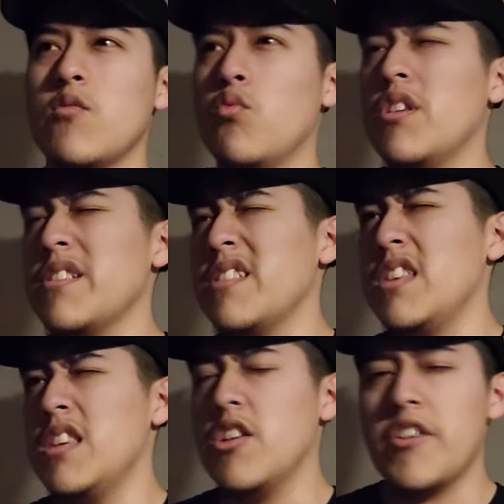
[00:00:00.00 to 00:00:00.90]
what
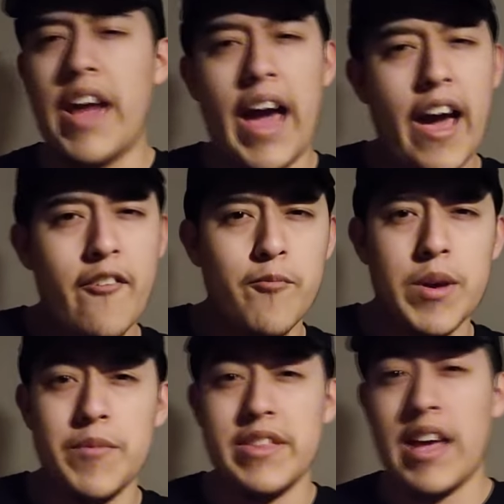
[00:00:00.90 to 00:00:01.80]
year and a half,
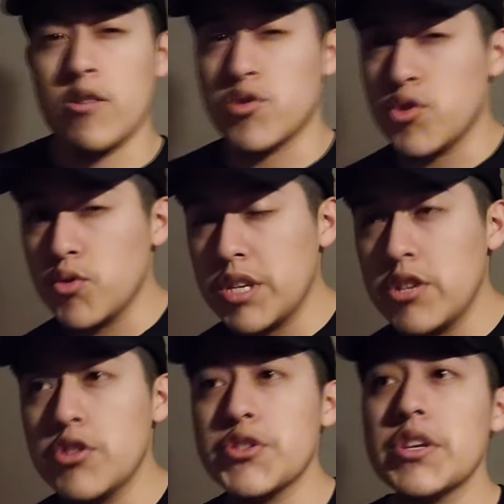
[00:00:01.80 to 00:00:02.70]
maybe now two
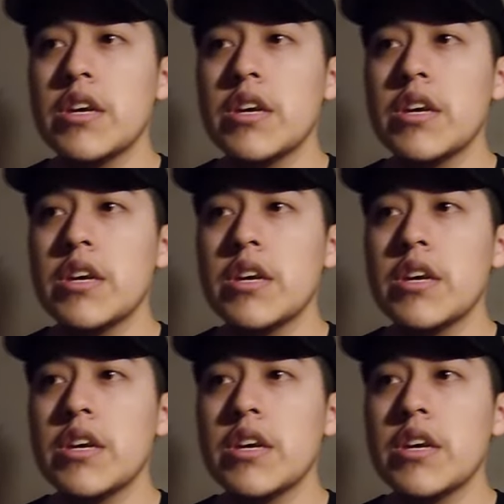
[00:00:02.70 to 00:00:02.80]
years.